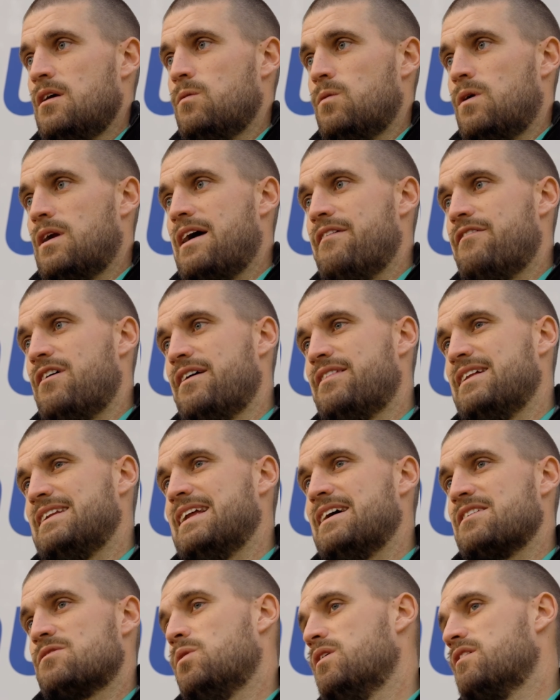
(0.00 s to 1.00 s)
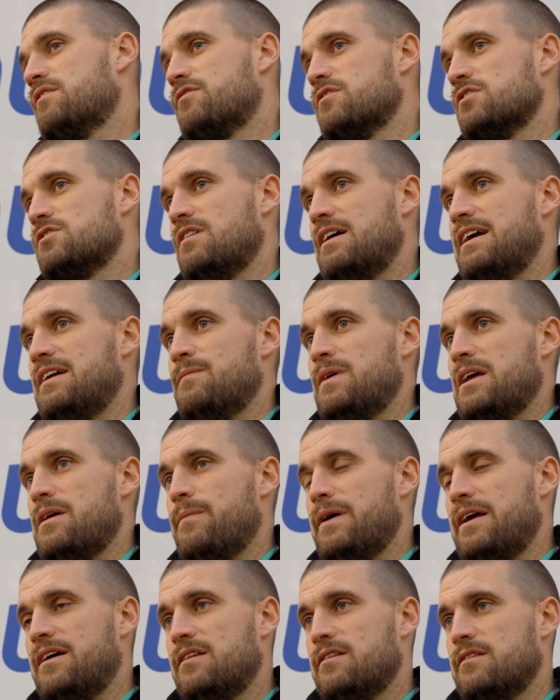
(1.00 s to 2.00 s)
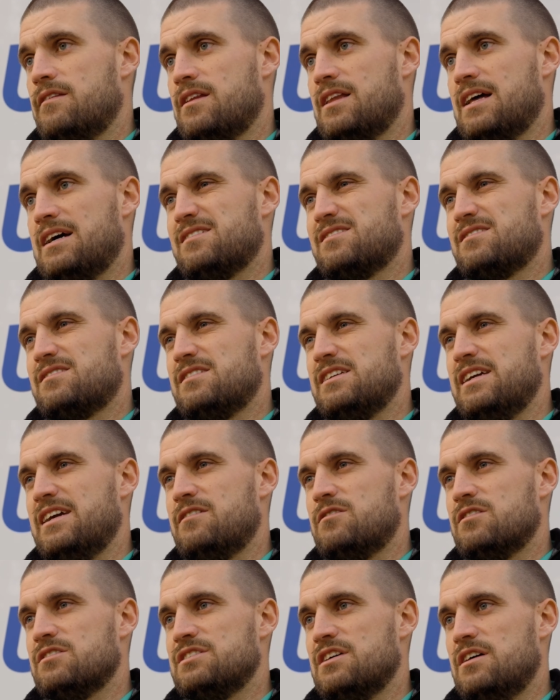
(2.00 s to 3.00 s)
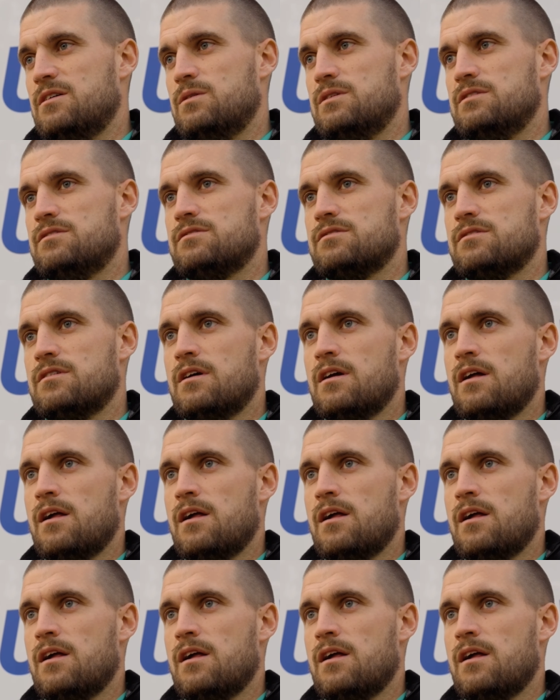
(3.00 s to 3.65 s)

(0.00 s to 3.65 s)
whatever. I think that's what's frustrated me a bit the last year or so is